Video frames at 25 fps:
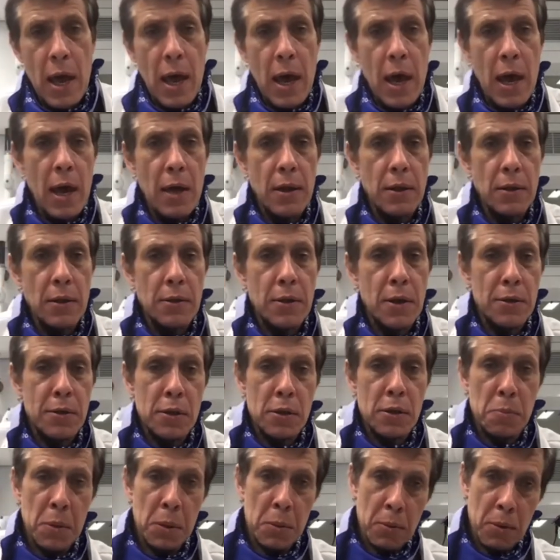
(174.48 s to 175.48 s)
And distance
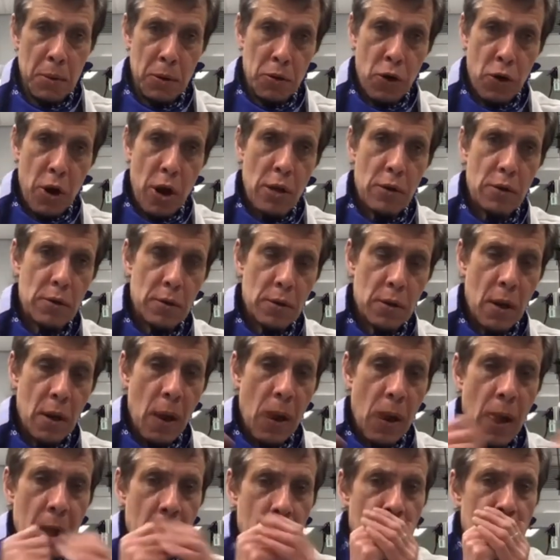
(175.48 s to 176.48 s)
between trains
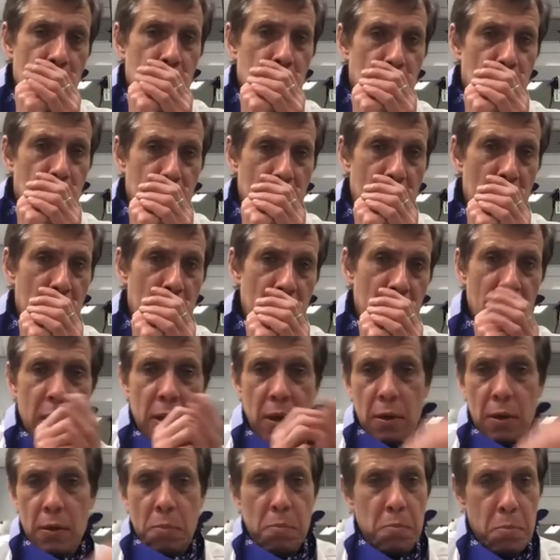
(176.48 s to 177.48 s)
is maybe
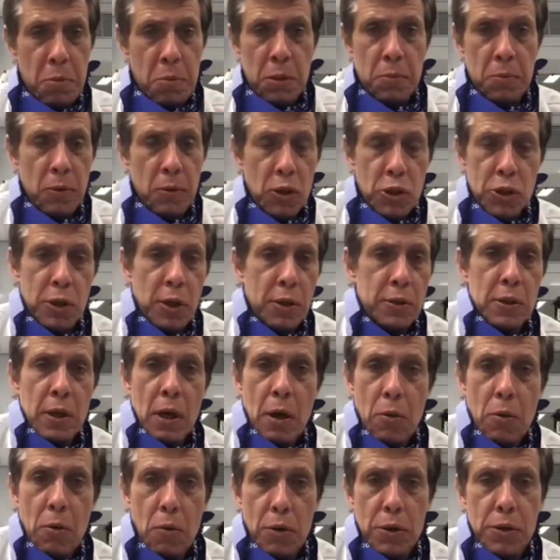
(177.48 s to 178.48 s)
like between 6
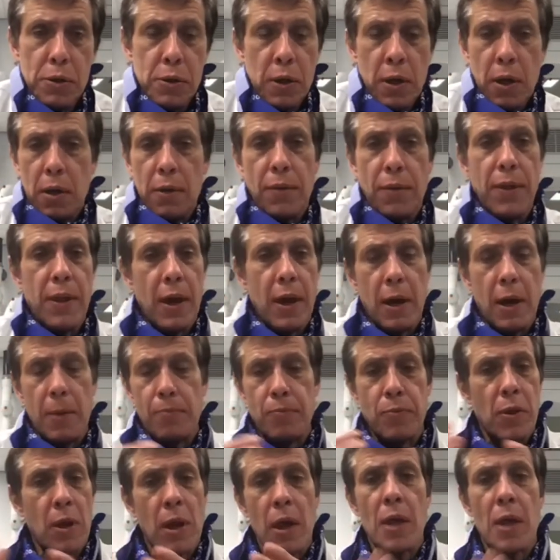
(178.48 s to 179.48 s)
hours and
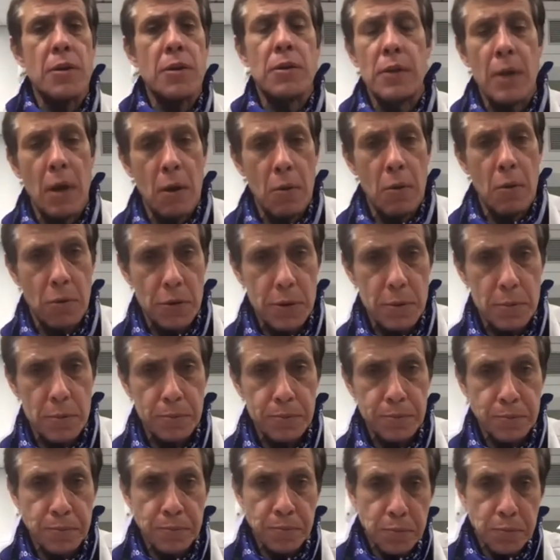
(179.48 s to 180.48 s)
18 hours.
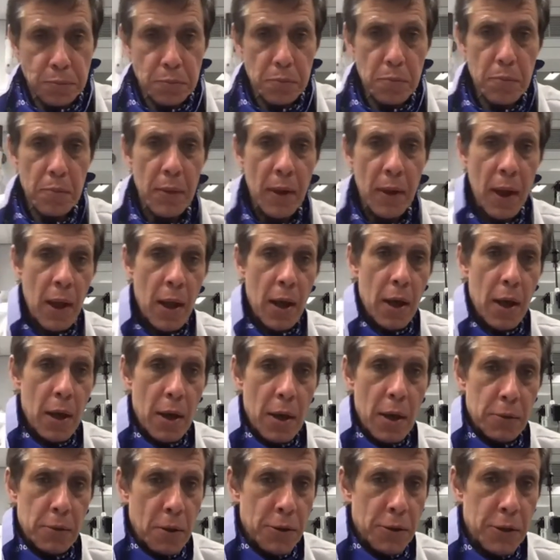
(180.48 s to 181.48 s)

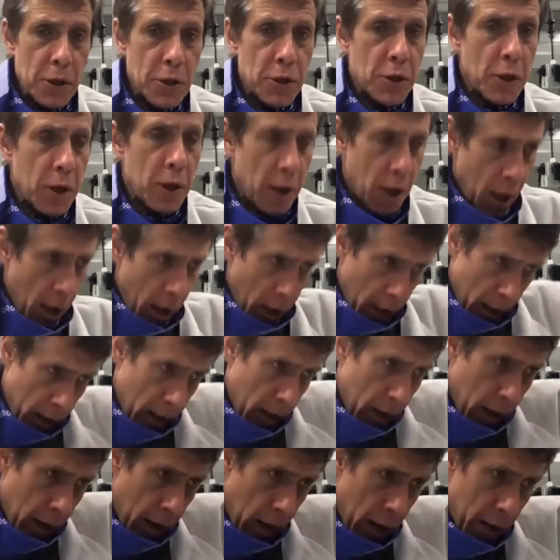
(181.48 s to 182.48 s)
So essentially,
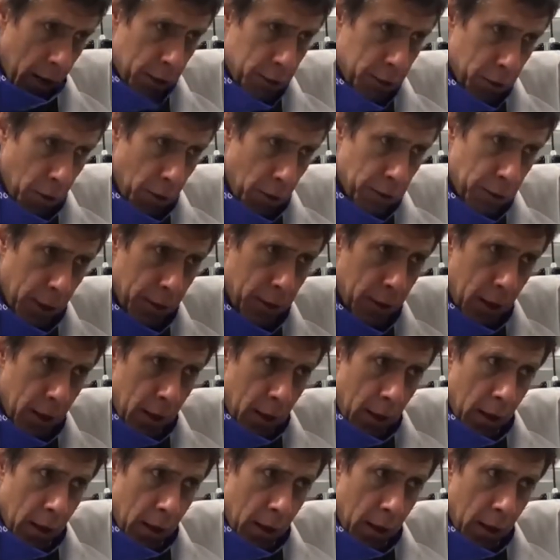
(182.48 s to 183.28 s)
I saw that